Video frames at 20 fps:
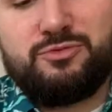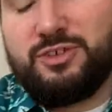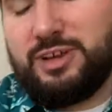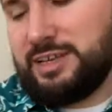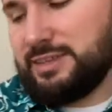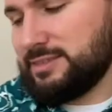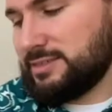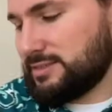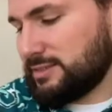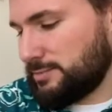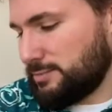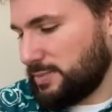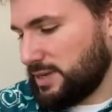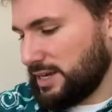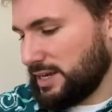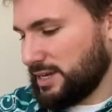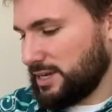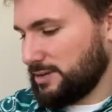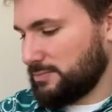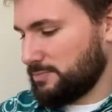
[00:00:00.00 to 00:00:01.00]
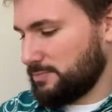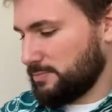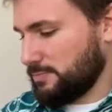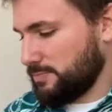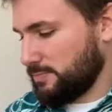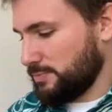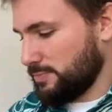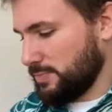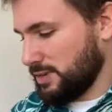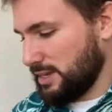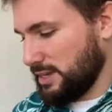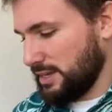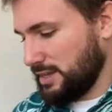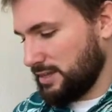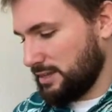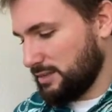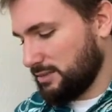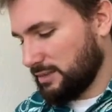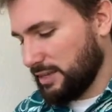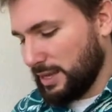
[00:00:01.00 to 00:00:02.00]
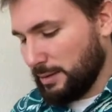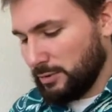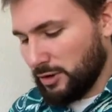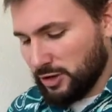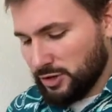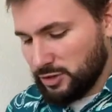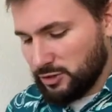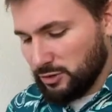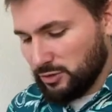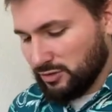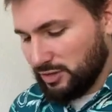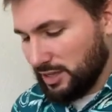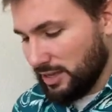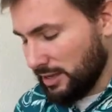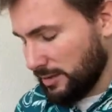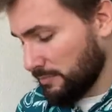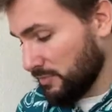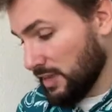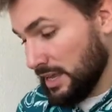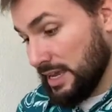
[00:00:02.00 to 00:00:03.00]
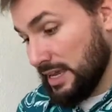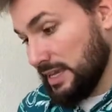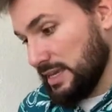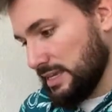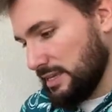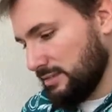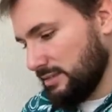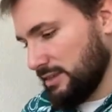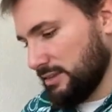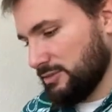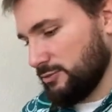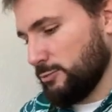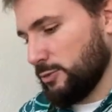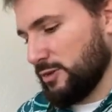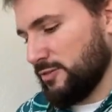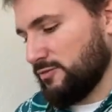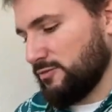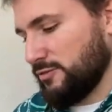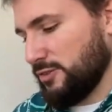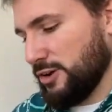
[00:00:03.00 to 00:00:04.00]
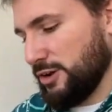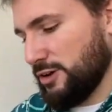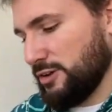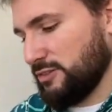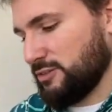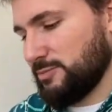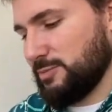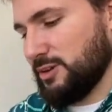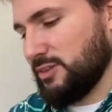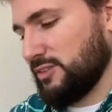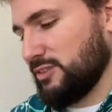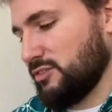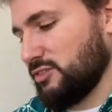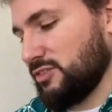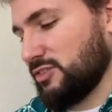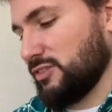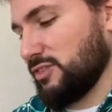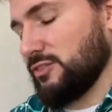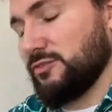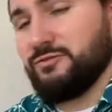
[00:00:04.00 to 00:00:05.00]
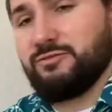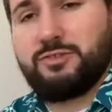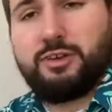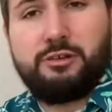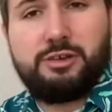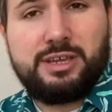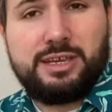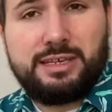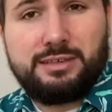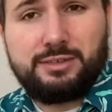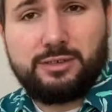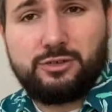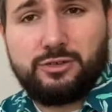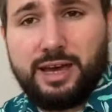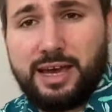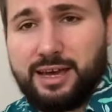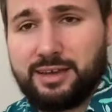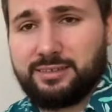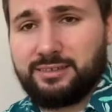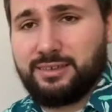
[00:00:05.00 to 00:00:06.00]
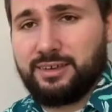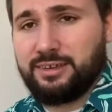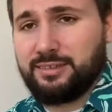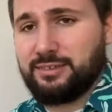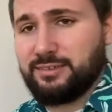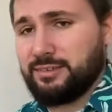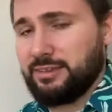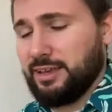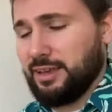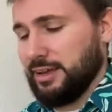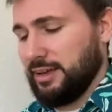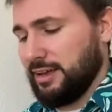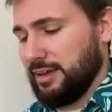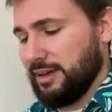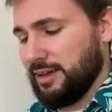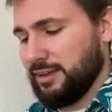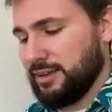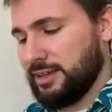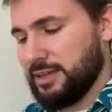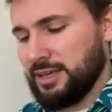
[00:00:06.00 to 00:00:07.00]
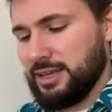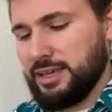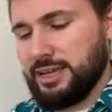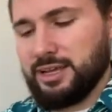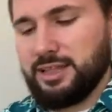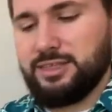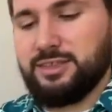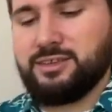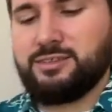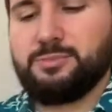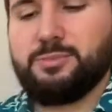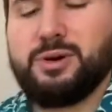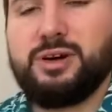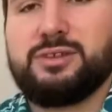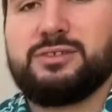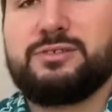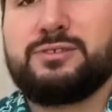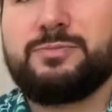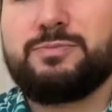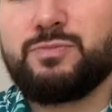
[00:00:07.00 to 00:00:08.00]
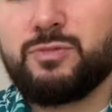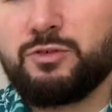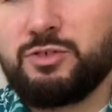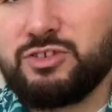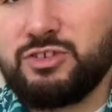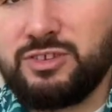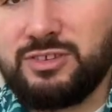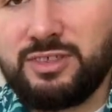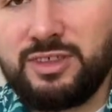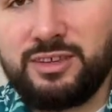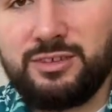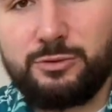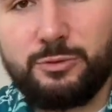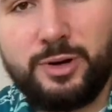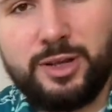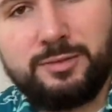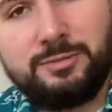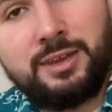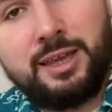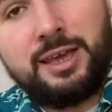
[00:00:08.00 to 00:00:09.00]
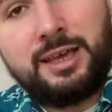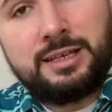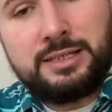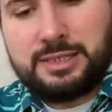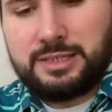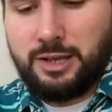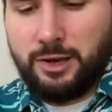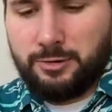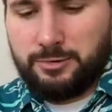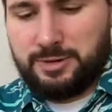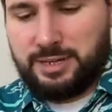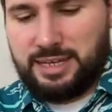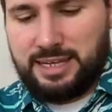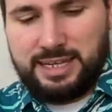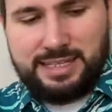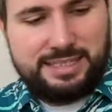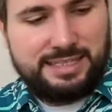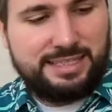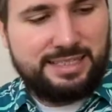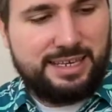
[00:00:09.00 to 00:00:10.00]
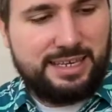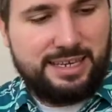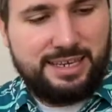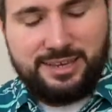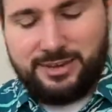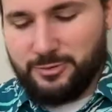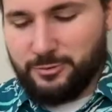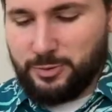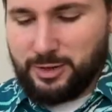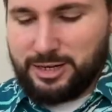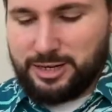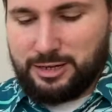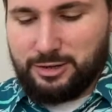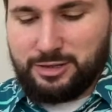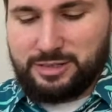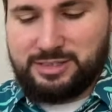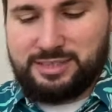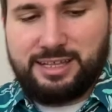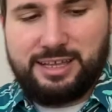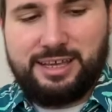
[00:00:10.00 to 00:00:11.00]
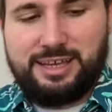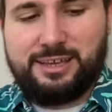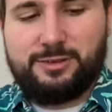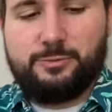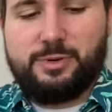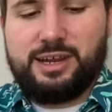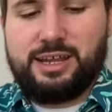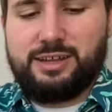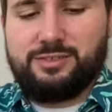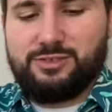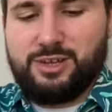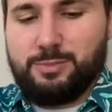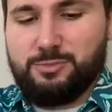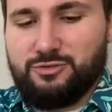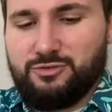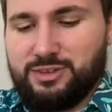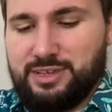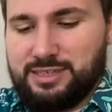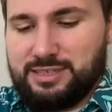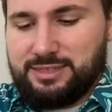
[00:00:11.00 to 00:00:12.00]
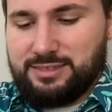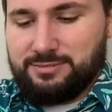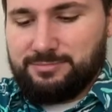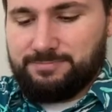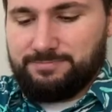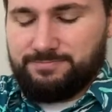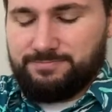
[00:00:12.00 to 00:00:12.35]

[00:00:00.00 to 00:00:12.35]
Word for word: dress my plants. And I'm going to use the easiest one first because it's just very easy to access uh, this pot, which is this one. So let's see what it looks like when I top dress.